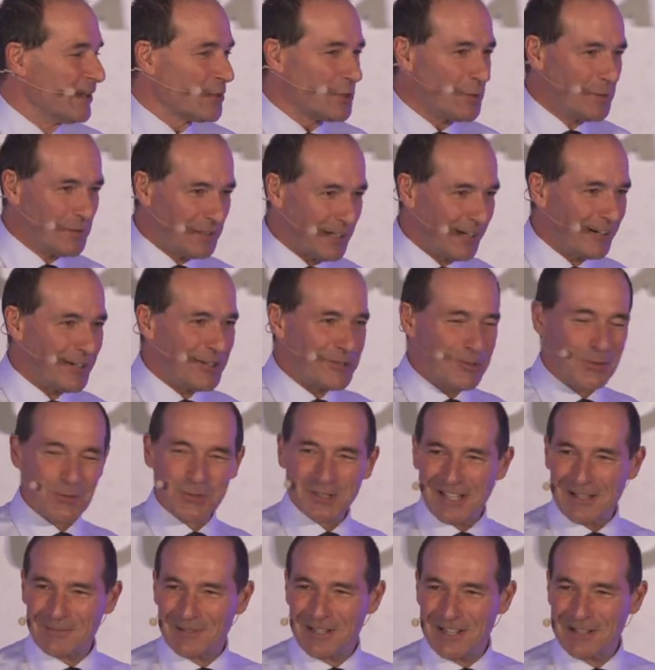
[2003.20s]
To encourage you
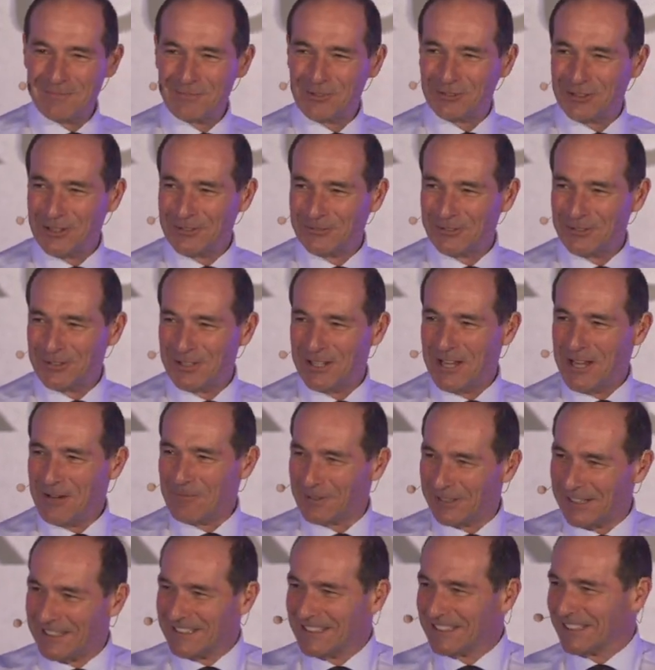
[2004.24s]
to come home more often,
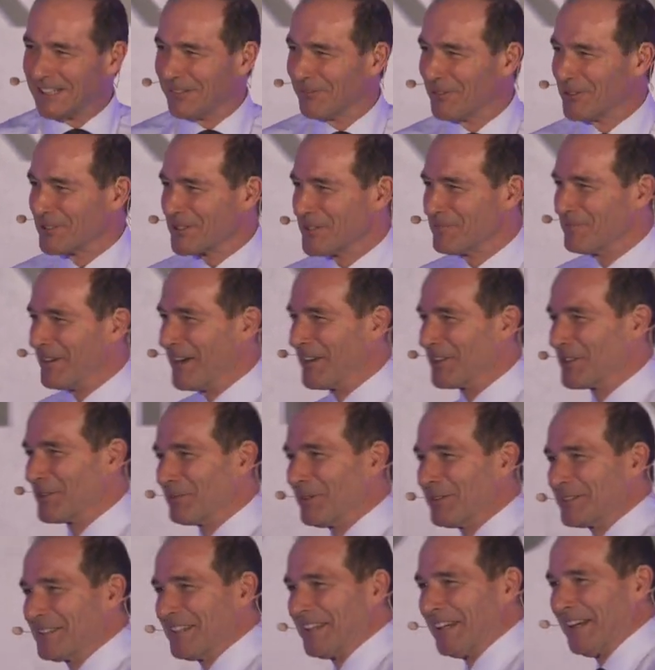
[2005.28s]
we're going to give you some
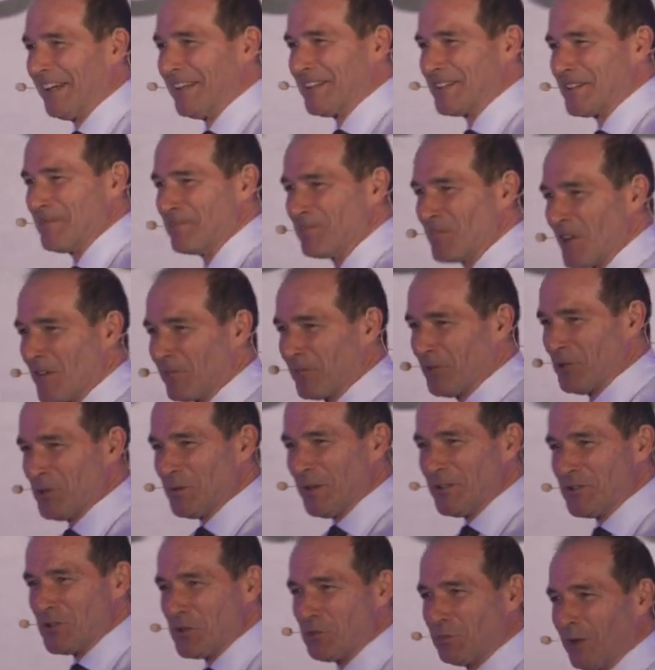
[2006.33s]
round-the-world tickets for
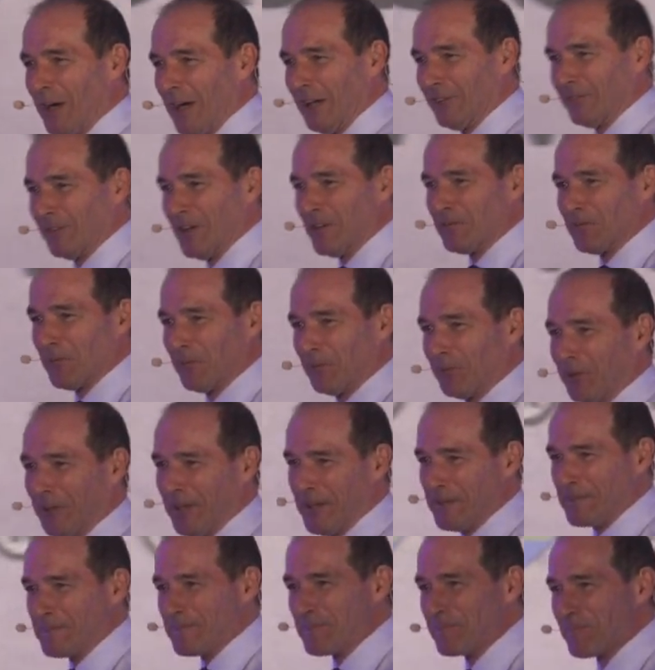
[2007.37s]
you and your wife for
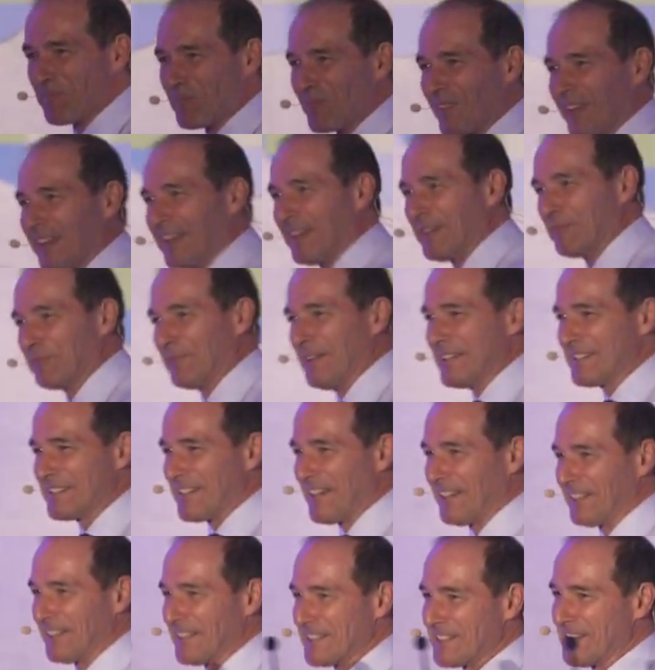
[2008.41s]
free. Please
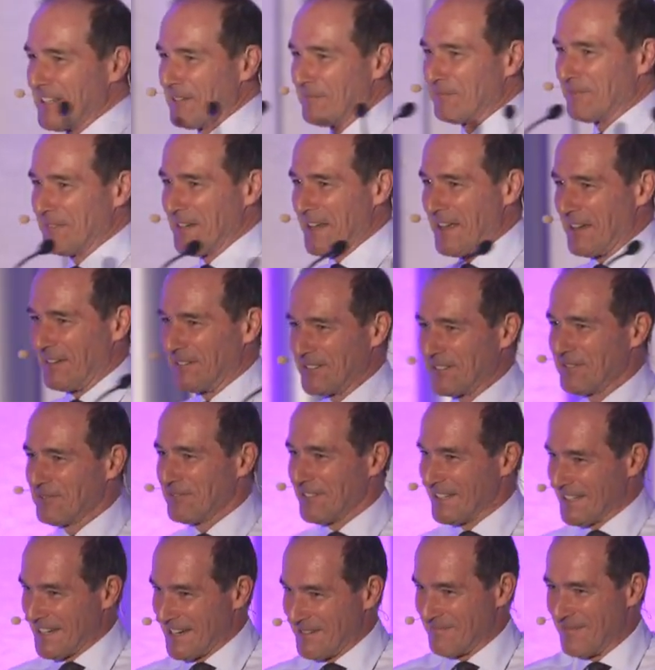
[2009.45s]
dial this number now to
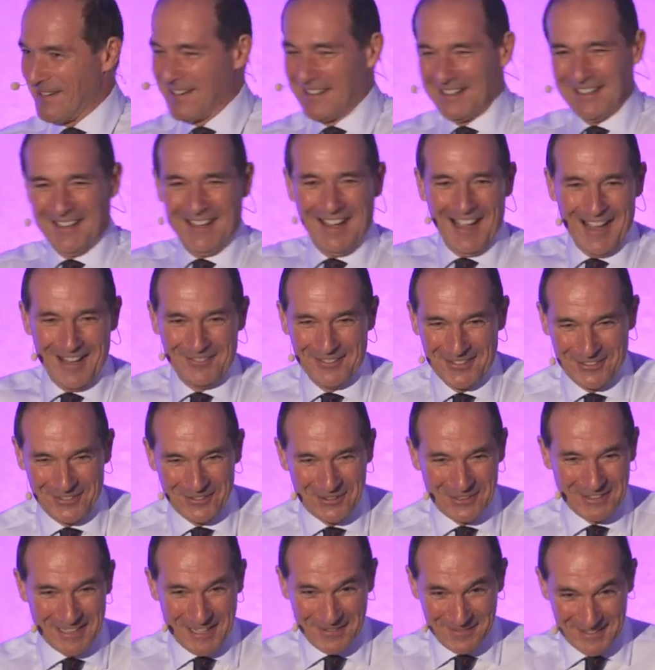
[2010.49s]
redeem. I
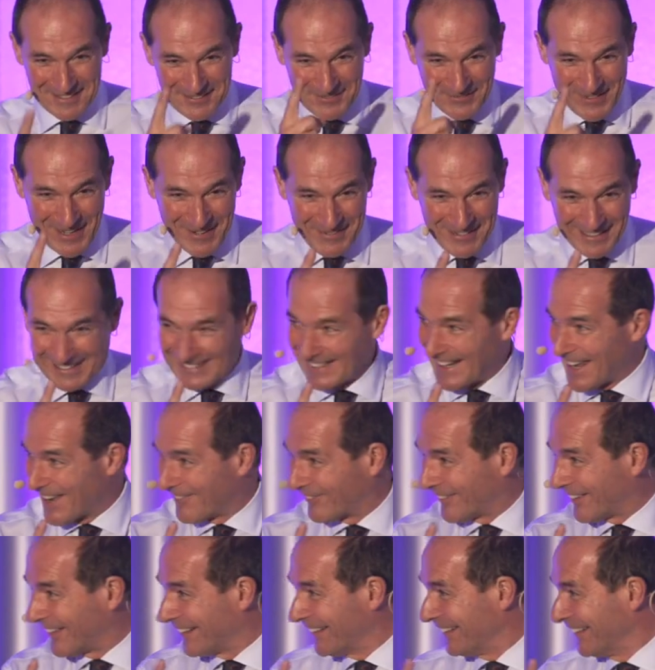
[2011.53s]
thought that was very
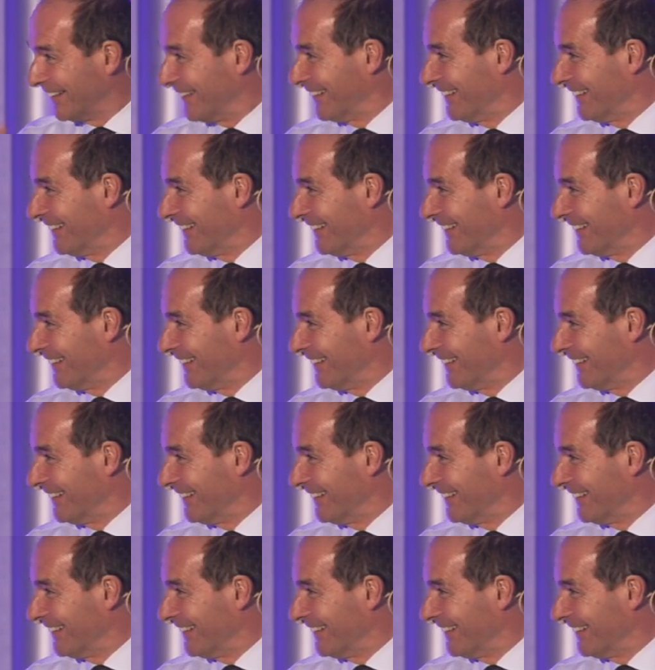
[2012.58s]
clever.